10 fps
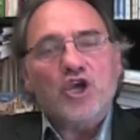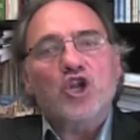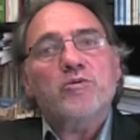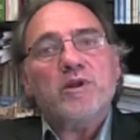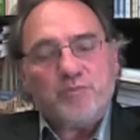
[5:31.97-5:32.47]

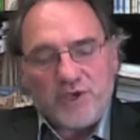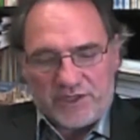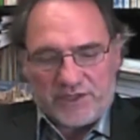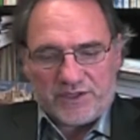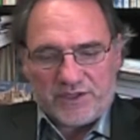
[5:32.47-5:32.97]
Global
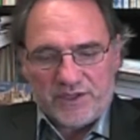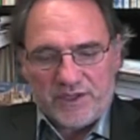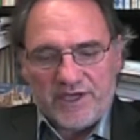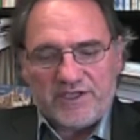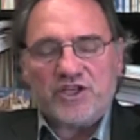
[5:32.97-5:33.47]
peace
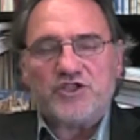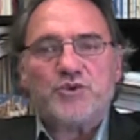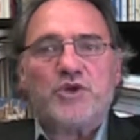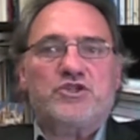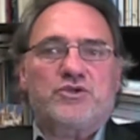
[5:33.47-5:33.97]
is a
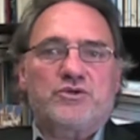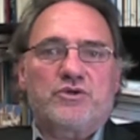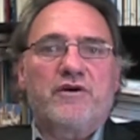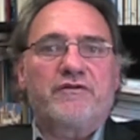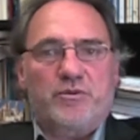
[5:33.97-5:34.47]
treasure
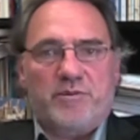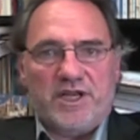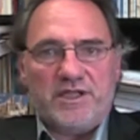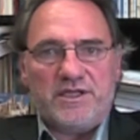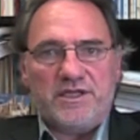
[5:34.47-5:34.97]
of humanity.